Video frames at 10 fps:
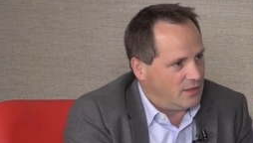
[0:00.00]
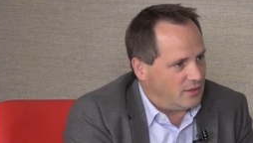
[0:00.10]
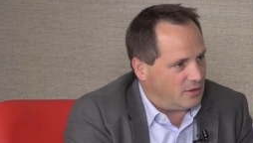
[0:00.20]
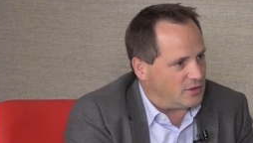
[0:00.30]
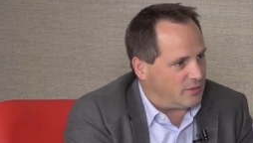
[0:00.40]

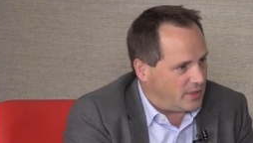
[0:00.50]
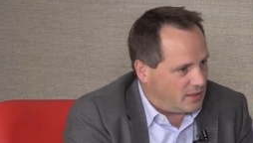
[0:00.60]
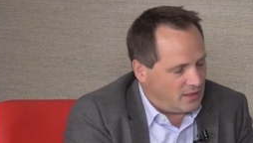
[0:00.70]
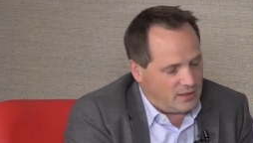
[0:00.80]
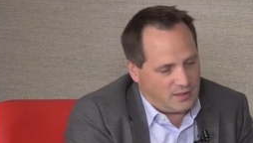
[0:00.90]
on
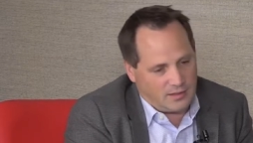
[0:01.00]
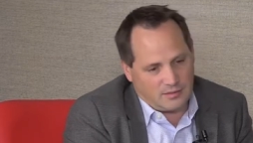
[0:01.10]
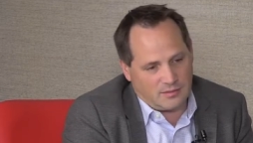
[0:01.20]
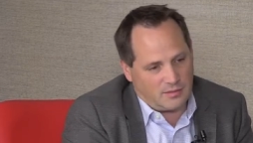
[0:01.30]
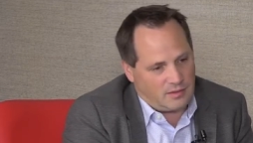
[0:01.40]
Twitter. And
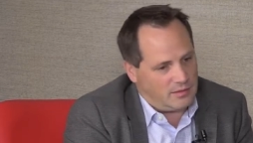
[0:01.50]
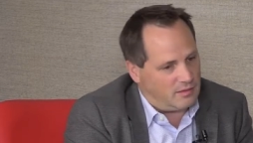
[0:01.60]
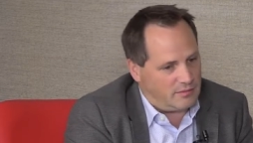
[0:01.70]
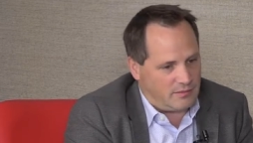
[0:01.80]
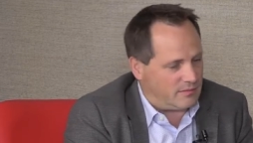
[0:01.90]
then uh,
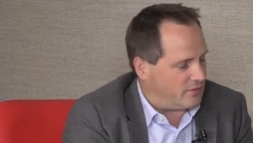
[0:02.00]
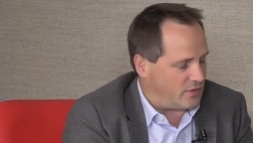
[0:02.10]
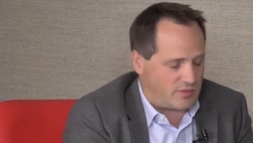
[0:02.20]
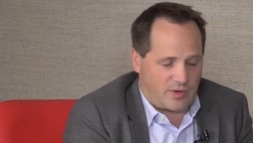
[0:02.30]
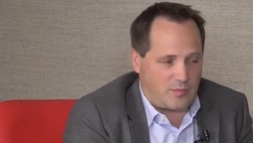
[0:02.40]
it
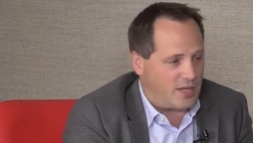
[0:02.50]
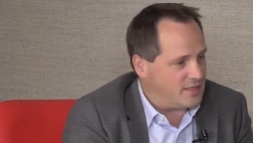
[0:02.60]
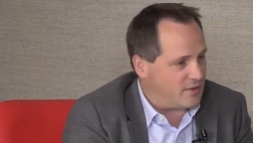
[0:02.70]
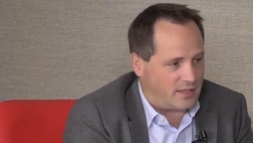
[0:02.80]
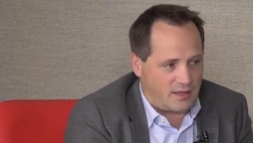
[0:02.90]
was right
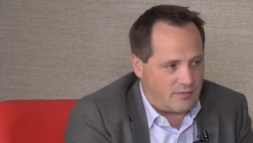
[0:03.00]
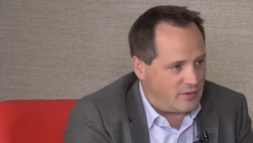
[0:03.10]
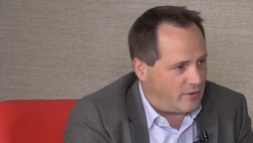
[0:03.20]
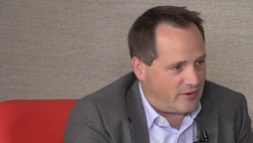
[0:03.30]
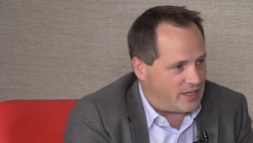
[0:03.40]
place, right time. We
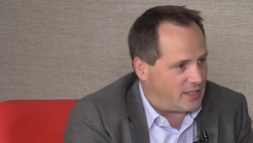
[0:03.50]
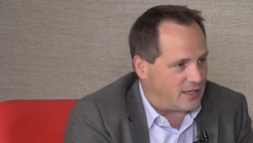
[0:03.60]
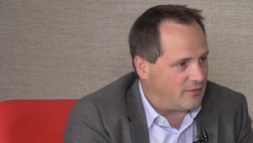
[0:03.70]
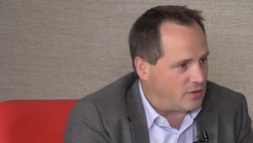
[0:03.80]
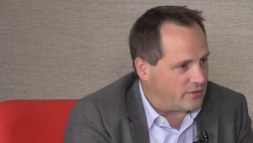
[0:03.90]
were really
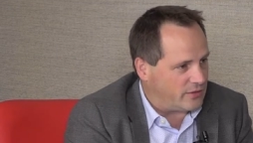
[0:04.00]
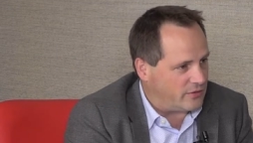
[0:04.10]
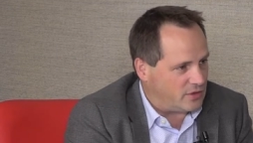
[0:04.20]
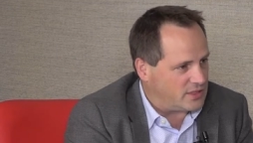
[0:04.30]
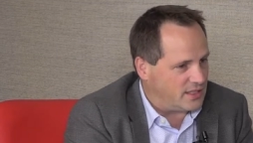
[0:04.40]
lucky. One of the
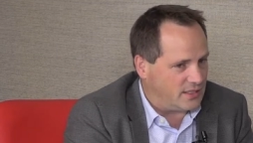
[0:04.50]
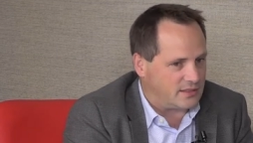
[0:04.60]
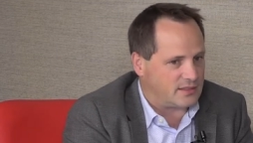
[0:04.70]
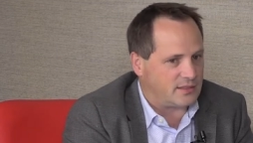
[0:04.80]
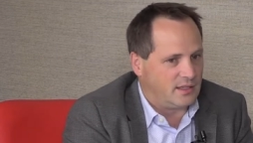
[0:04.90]
first
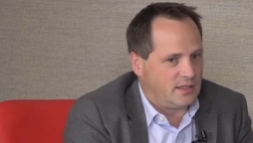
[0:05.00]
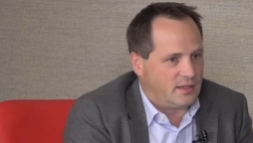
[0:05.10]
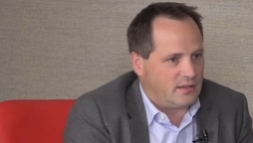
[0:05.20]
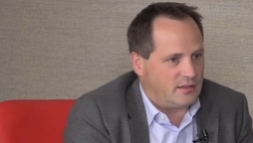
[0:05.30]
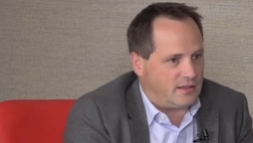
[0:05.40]
things
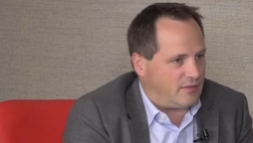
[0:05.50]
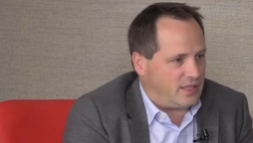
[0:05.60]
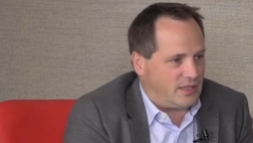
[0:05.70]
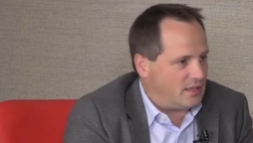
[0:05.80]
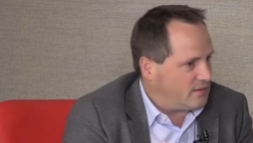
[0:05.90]
that we
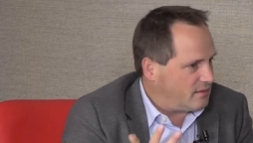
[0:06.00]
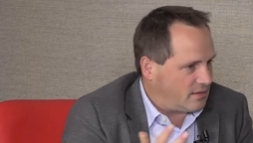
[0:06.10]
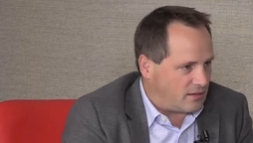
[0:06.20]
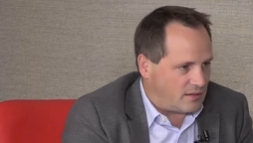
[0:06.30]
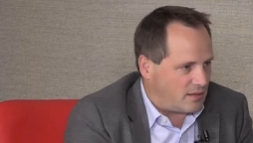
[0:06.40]
did
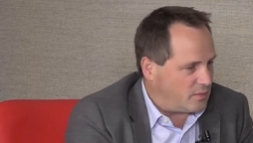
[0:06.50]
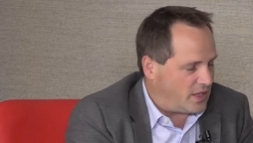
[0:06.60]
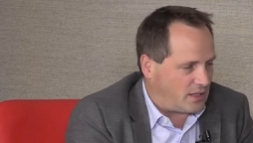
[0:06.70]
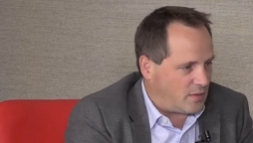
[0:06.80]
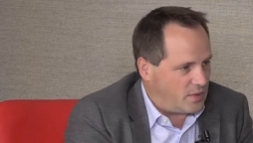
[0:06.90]
uh, got
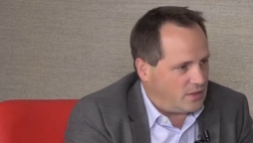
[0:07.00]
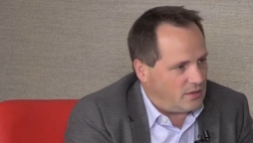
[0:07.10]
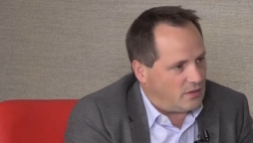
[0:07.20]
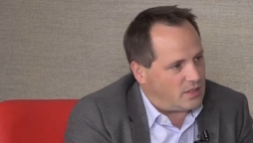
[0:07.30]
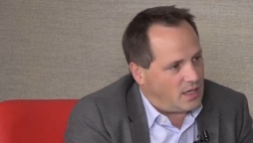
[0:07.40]
picked up in the
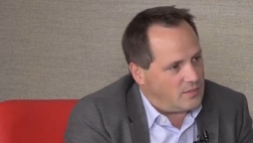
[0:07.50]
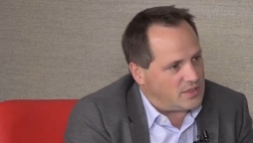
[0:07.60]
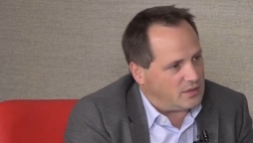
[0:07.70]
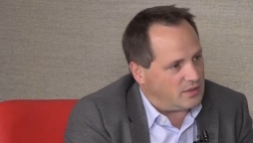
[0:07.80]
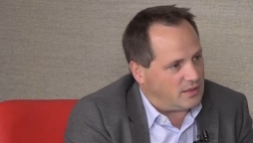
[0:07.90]
New York Times
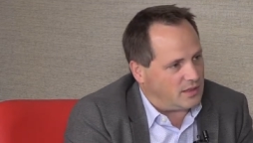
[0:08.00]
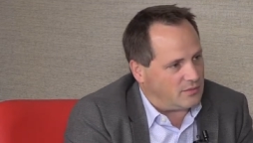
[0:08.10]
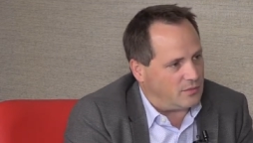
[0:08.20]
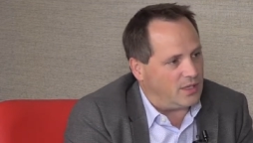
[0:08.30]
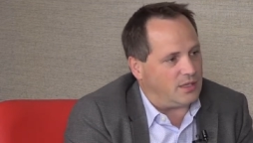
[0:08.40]
and, and
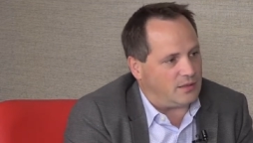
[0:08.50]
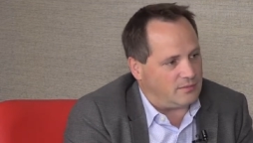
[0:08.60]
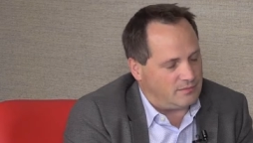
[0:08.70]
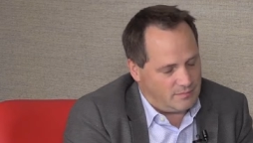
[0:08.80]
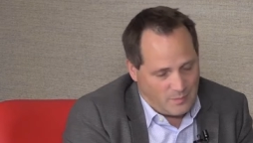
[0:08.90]
got really
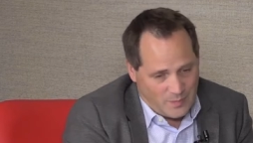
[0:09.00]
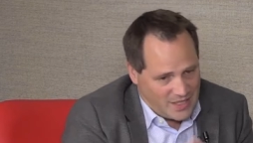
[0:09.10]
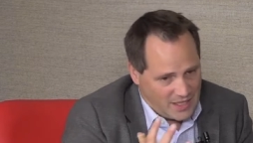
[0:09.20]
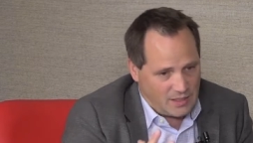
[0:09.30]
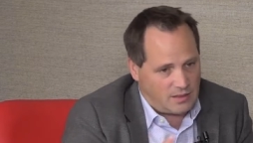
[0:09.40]

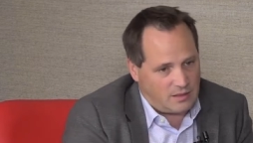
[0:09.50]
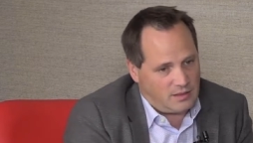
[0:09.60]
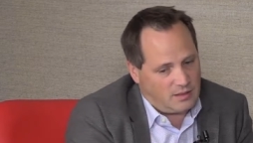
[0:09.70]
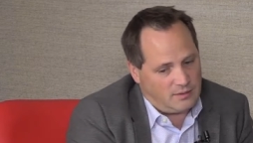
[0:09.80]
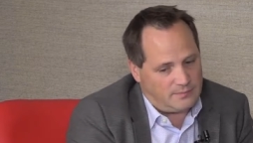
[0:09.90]
big,
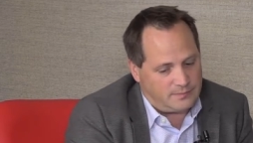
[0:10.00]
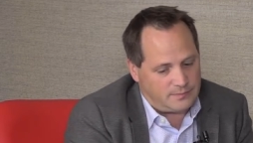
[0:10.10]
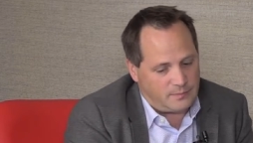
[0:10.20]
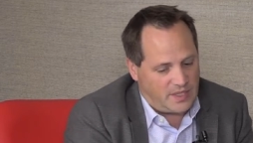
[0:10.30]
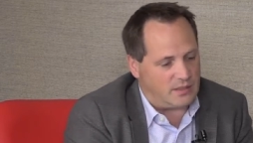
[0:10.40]
um,
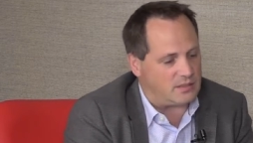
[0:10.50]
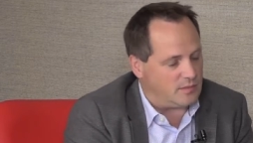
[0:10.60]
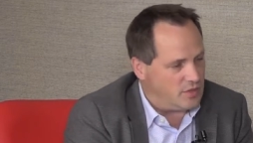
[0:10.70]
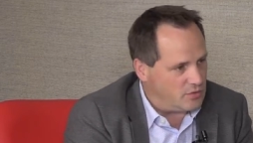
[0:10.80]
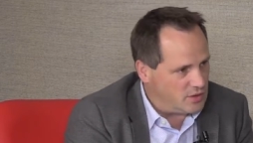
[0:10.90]
big
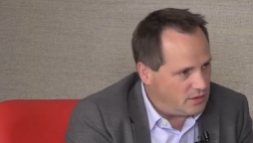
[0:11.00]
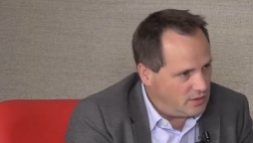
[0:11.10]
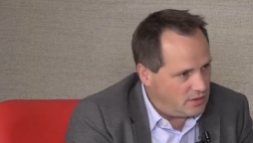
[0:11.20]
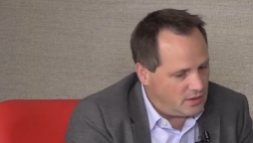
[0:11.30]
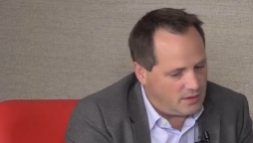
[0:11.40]

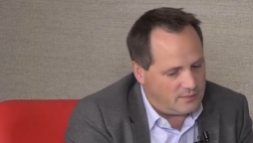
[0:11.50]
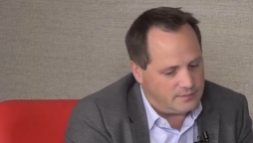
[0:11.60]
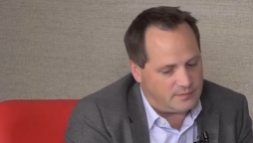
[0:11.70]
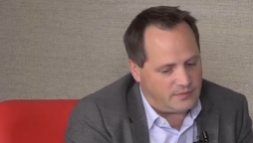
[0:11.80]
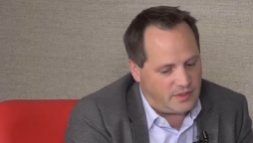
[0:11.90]
distribution. Um,
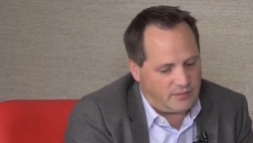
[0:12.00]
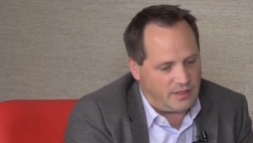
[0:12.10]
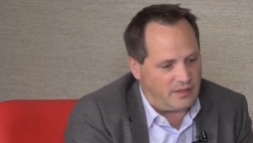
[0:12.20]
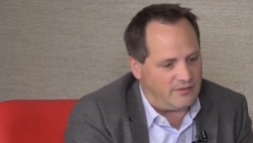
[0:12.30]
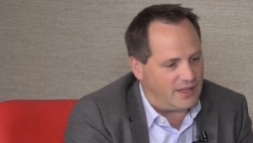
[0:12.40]
we,
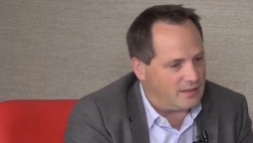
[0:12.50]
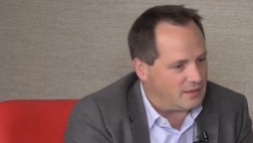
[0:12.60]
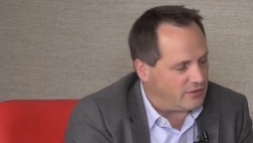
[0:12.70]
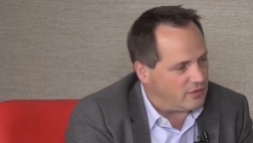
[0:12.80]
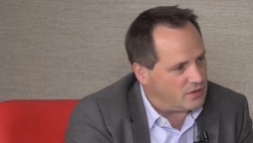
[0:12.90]
we
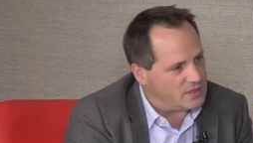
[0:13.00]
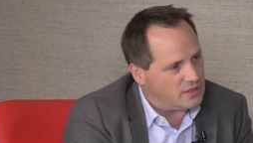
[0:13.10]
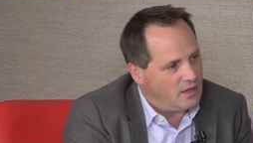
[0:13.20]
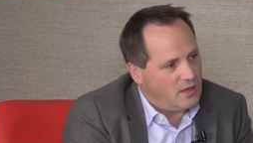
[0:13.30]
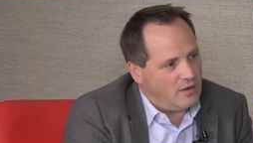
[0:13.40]
invented the first
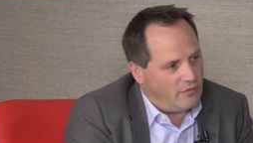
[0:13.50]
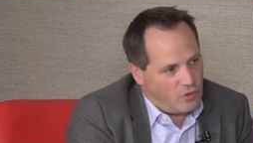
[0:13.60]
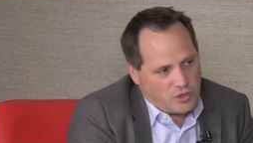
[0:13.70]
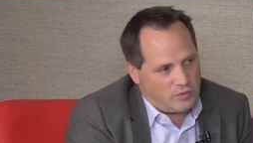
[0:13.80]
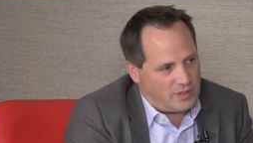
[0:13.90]

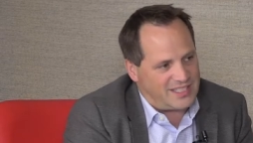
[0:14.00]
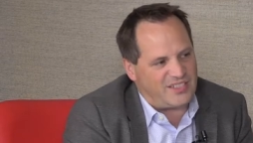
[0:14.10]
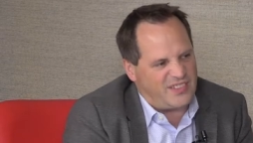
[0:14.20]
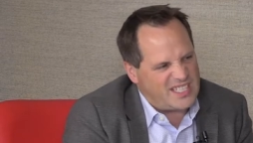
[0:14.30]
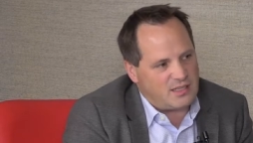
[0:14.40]
virtual
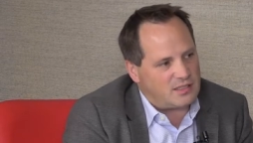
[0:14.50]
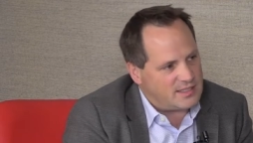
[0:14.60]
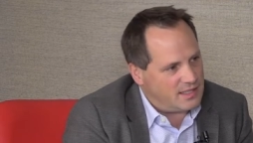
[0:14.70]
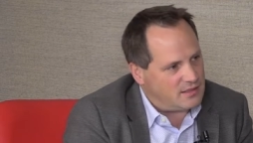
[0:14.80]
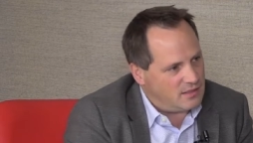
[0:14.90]
visitor
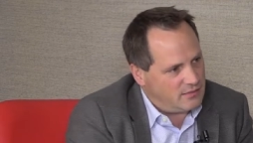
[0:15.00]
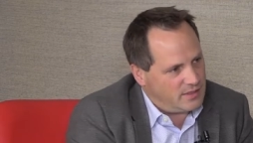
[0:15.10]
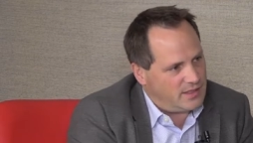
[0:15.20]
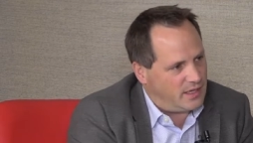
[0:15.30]
center with the